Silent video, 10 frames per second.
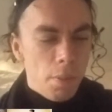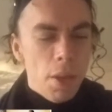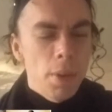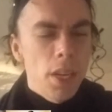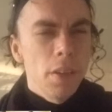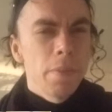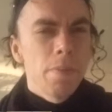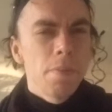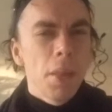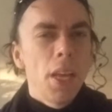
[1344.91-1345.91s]
maybe
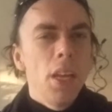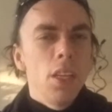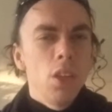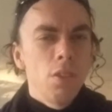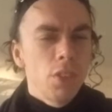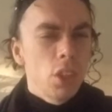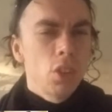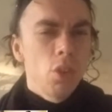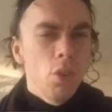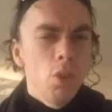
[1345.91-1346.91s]
you have
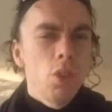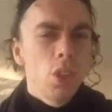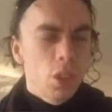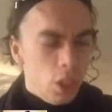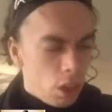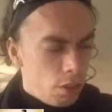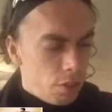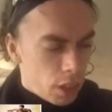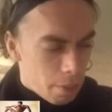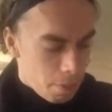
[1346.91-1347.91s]
to look
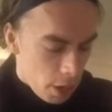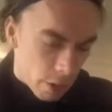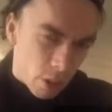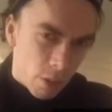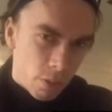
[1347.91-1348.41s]
yourself in the mirror.